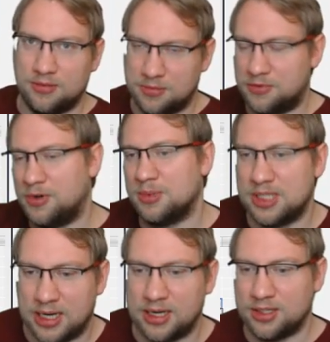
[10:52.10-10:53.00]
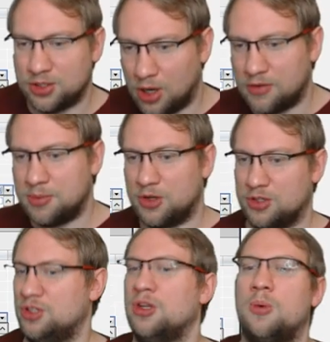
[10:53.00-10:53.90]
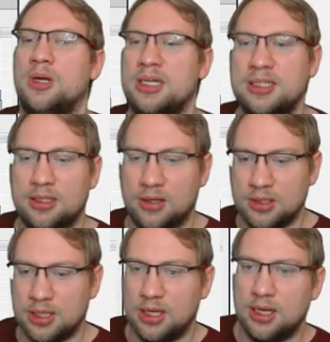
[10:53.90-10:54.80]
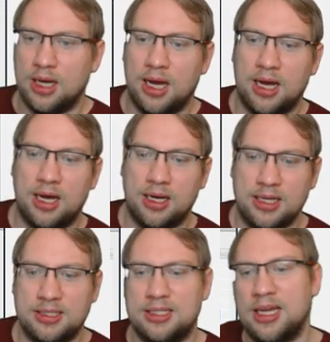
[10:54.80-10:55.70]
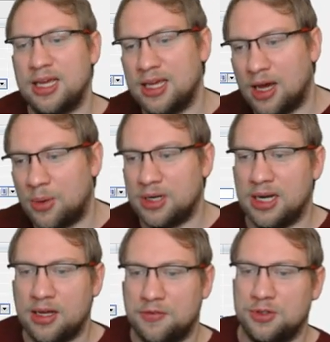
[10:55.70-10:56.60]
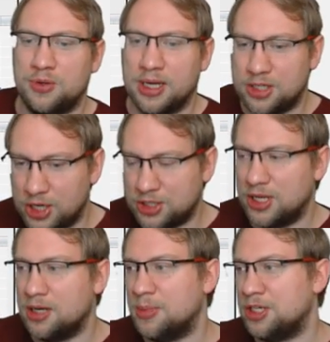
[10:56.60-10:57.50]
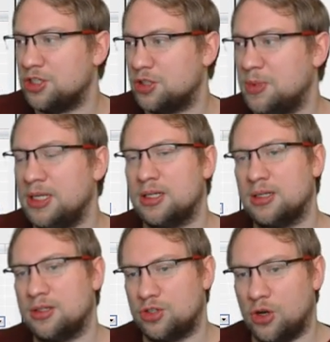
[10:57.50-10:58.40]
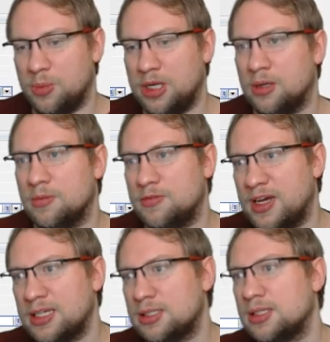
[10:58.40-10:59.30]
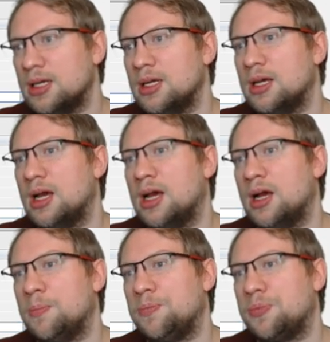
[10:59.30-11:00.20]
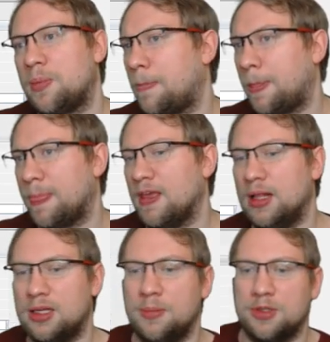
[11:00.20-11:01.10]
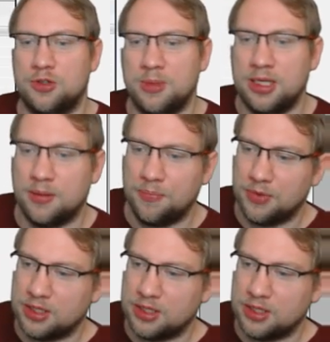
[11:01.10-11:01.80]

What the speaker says: From standard, this is off because no one needs those. Let's say I want left. You can change the animation speed, slow, medium, fast. I'll keep it to medium.